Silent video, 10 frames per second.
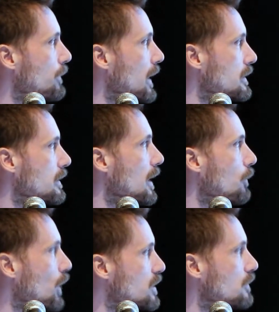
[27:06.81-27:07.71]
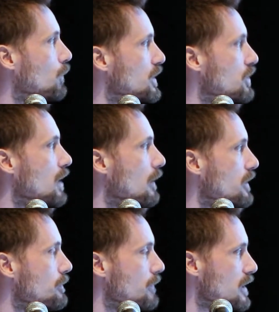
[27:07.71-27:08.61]
But once you solve
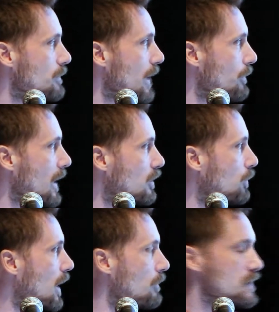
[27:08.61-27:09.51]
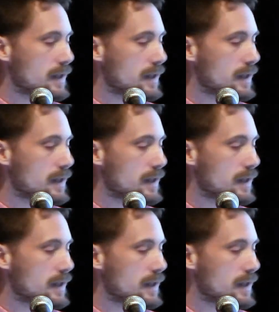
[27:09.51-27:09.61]
these mathematical problems,